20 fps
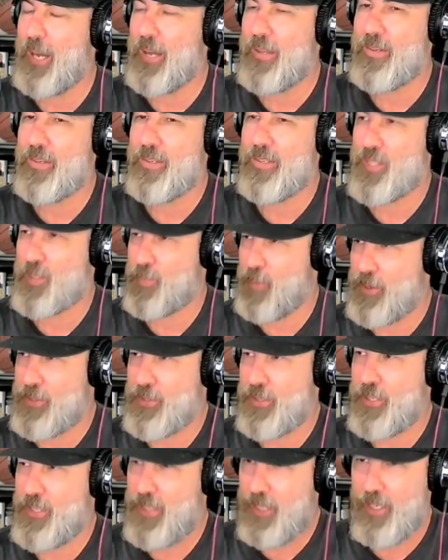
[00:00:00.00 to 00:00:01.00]
other,
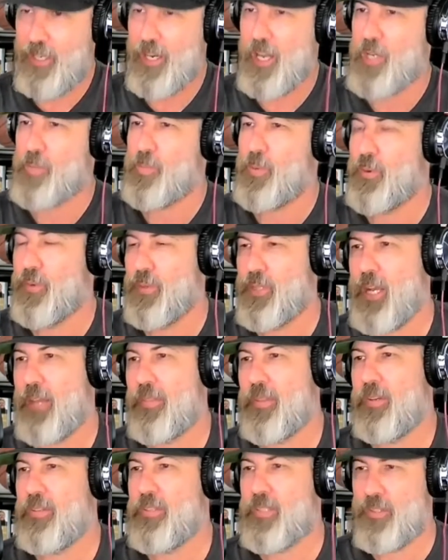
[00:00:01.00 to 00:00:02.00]
especially young entrepreneurs out
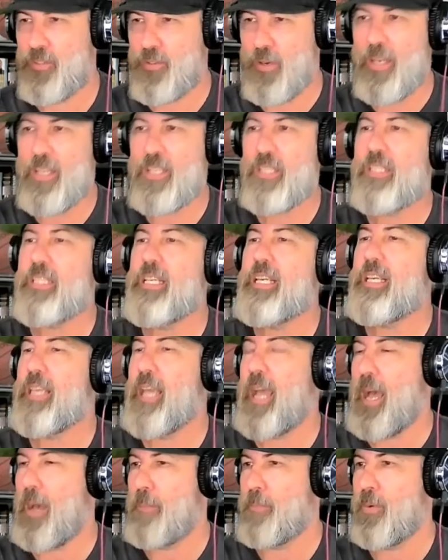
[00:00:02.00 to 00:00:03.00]
there trying to seek
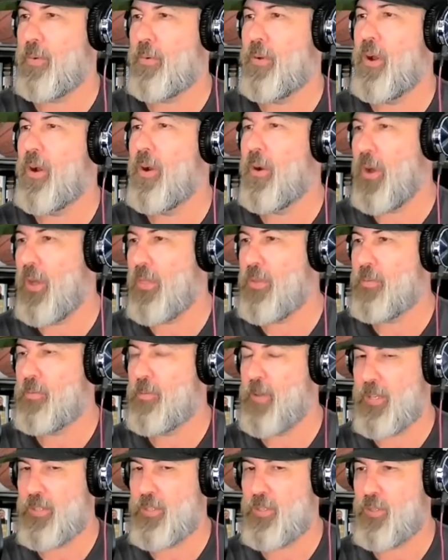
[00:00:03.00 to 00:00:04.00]
capital or other
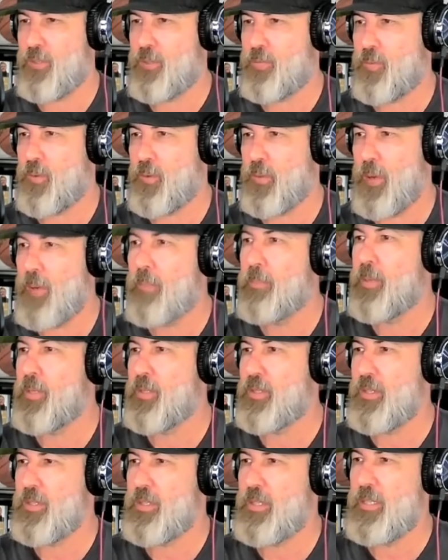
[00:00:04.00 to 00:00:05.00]
investors for their
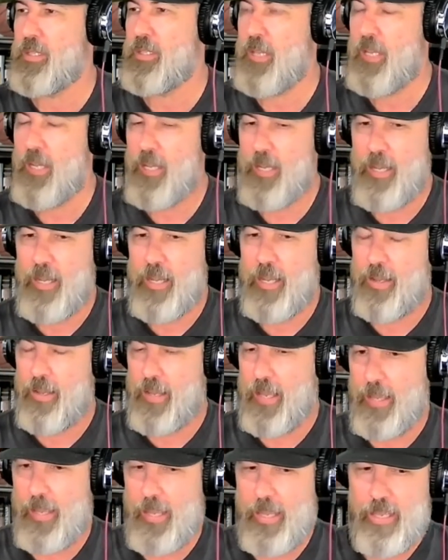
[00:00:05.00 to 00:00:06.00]
businesses
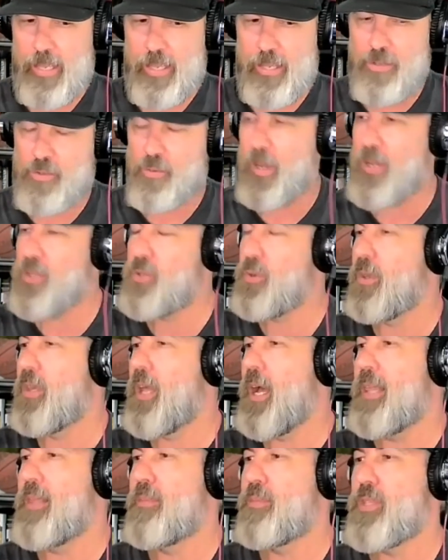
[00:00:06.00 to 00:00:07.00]
and trying to
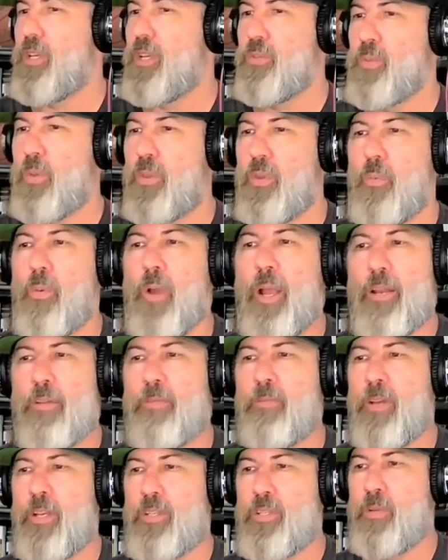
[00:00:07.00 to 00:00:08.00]
align themselves with the right
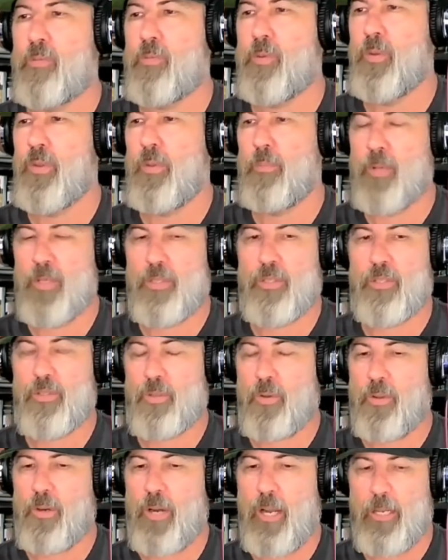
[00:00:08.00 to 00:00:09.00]
investor for their business
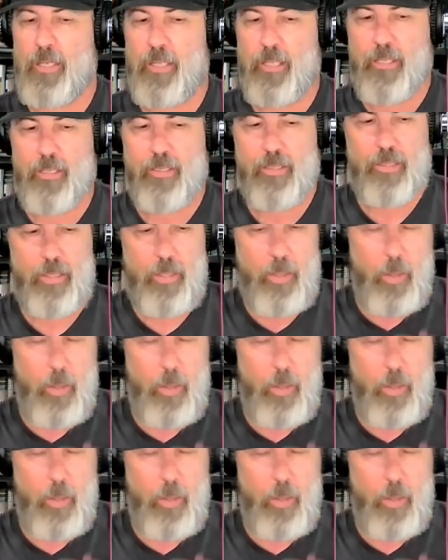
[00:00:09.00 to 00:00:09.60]
or their ideas?